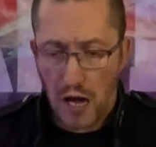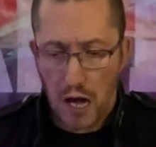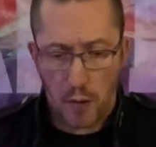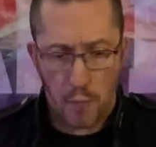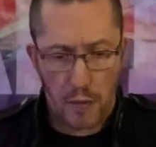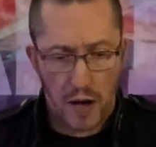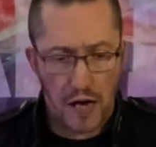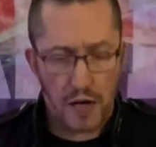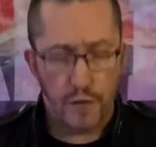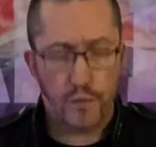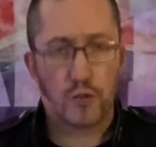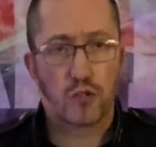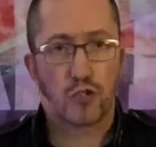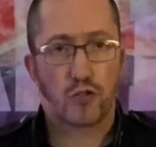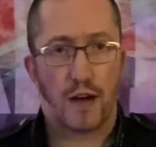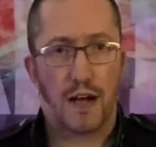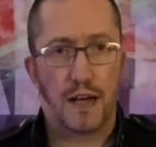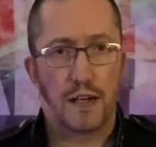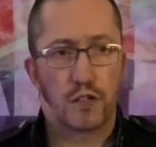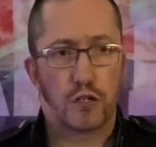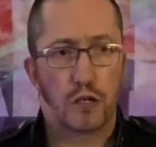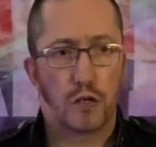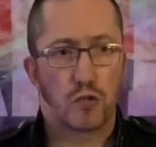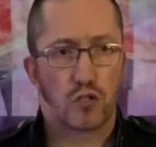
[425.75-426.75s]
I might even
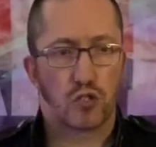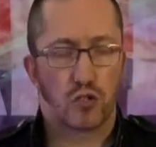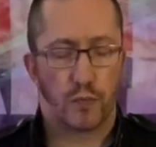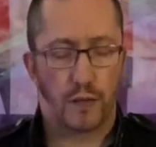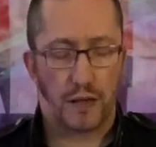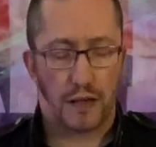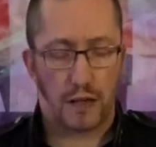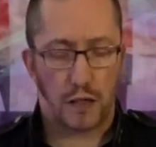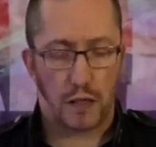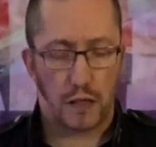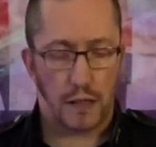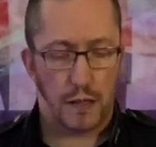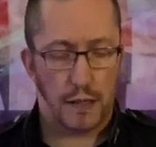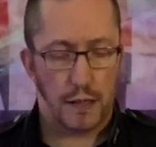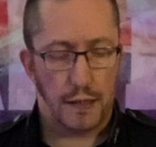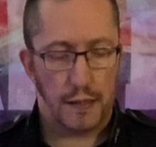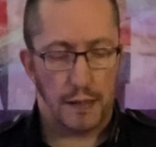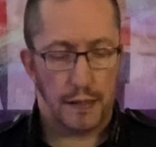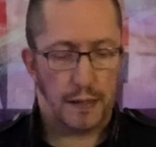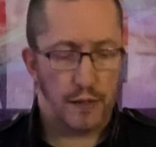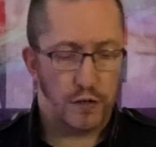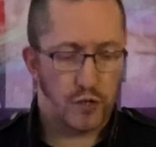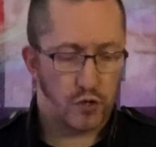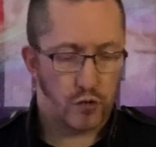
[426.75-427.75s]
try and do something
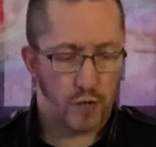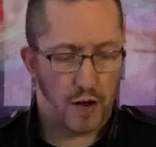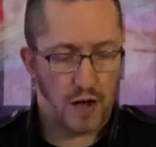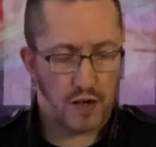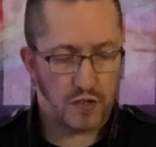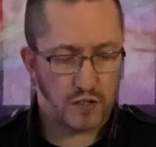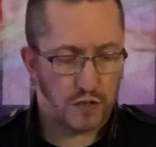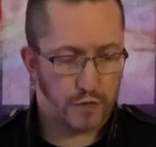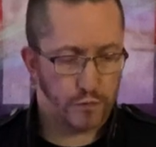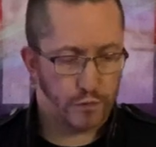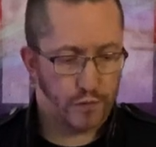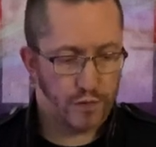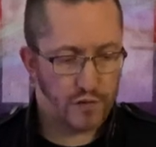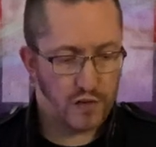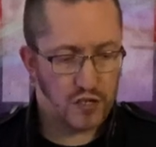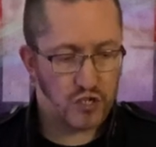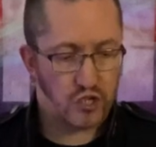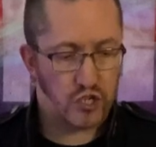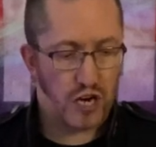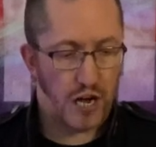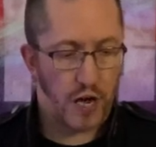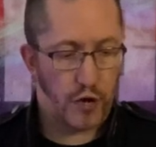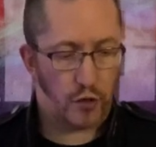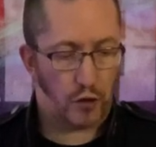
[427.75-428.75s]
uh, interactive with the
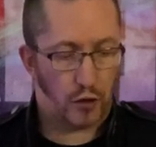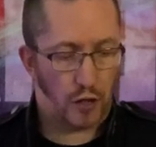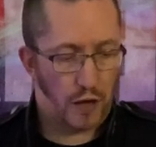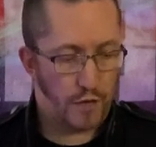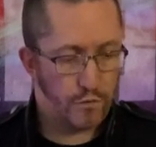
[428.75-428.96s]
channel.